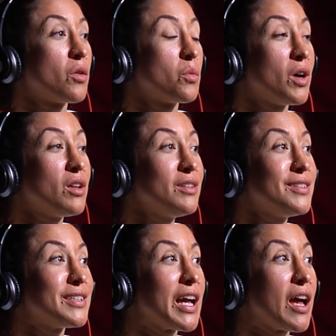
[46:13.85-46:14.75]

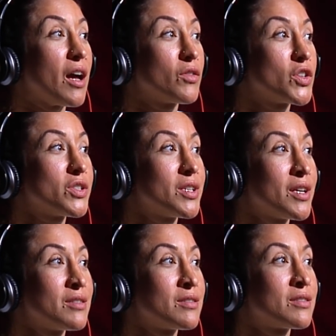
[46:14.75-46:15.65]
Well, ever
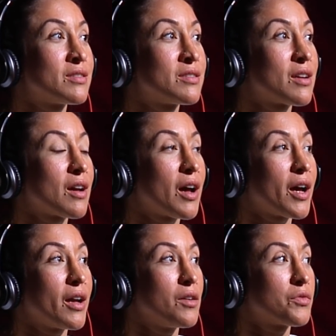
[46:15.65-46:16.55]
since
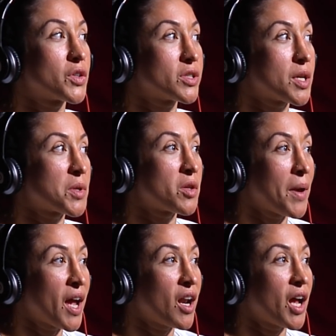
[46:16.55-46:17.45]
I first stepped on the
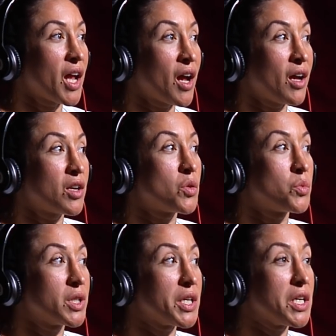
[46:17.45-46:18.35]
mat, I had
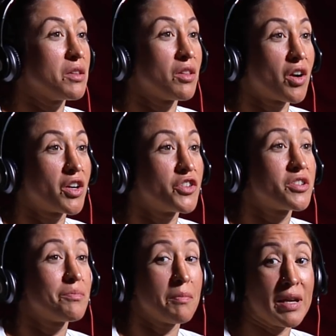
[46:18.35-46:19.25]
really
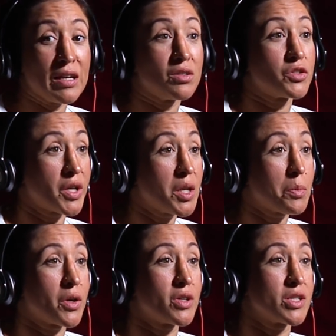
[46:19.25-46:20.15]
large male training
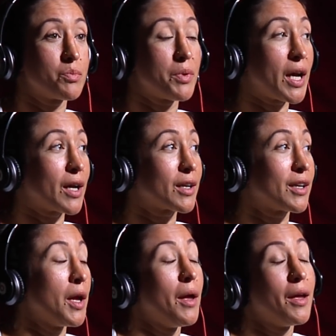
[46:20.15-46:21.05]
partners.
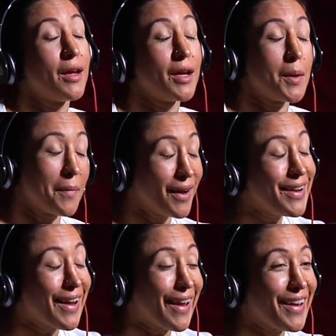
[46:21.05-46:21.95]
Back in my
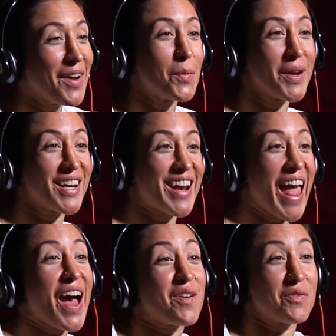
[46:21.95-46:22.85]
day, we didn't
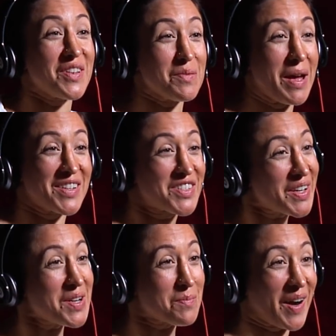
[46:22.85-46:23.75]
have female
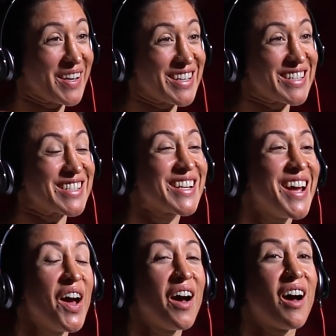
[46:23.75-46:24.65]
training partners.
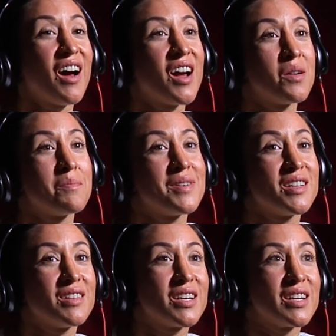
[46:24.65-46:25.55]

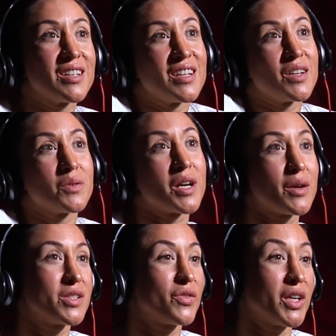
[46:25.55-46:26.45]
I
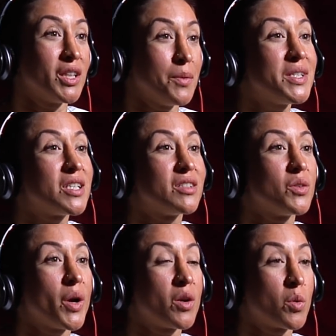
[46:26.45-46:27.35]
was very limited to
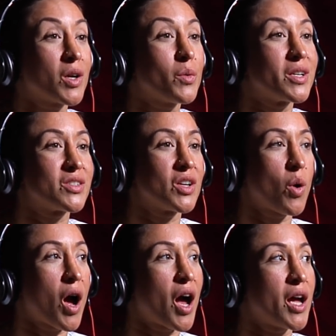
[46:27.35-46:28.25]
who I had to work with.
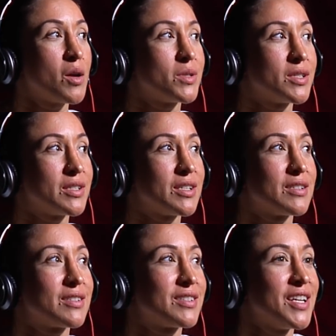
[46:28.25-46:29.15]
So I was
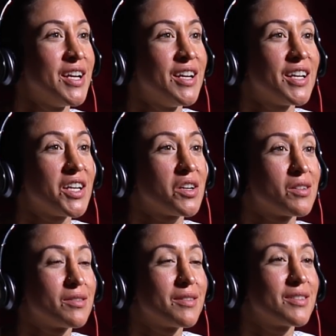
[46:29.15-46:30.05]
this, you
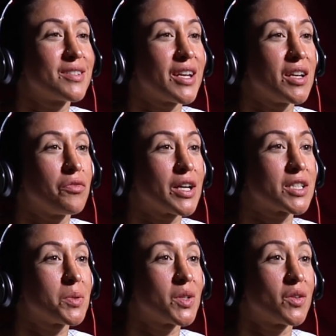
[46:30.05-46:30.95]
know, skinny,
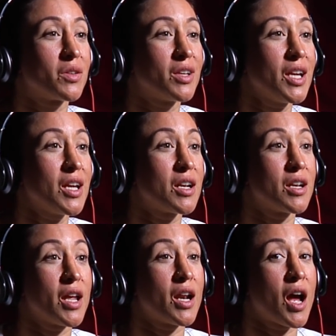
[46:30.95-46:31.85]
flexible little thing.
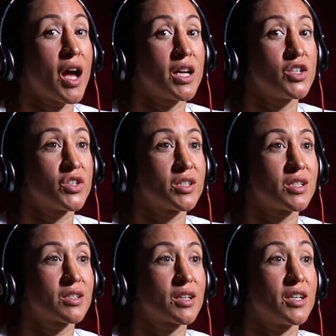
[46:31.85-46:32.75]
And I
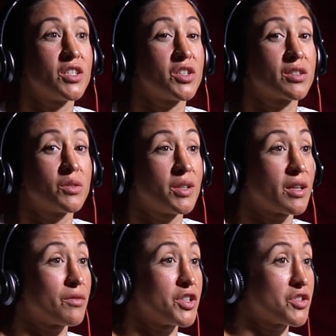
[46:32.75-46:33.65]
just kind of took to it
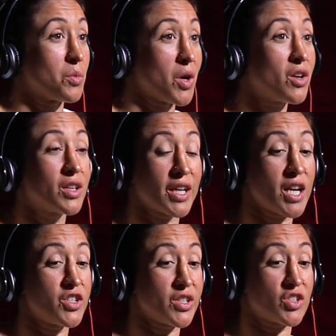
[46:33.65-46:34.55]
like a fish to water. Like
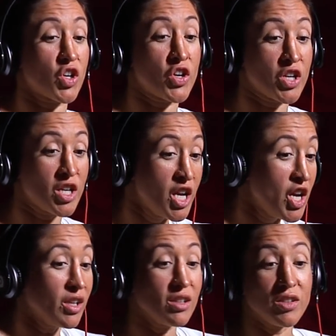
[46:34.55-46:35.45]
I just started
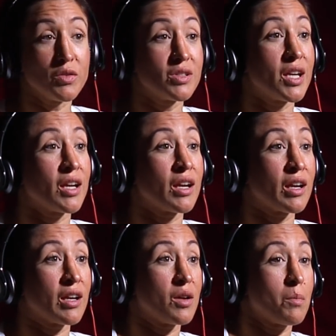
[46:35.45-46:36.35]

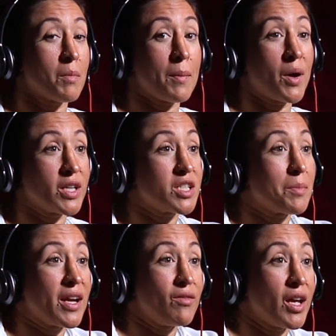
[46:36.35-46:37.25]
using my body to
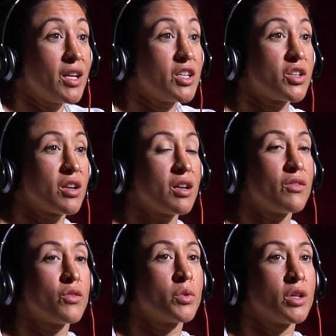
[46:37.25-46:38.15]
my advantage and not
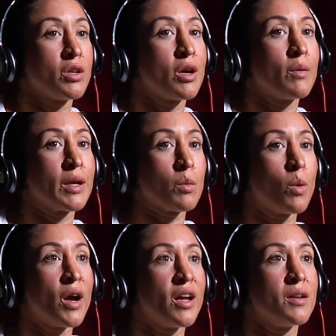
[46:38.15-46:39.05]
even really knowing
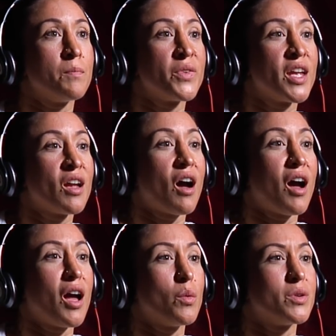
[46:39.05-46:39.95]
what
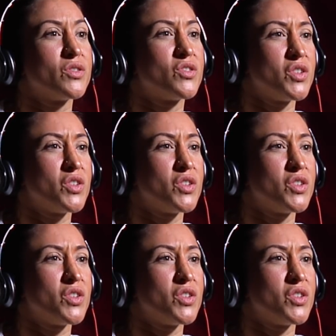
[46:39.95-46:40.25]
I was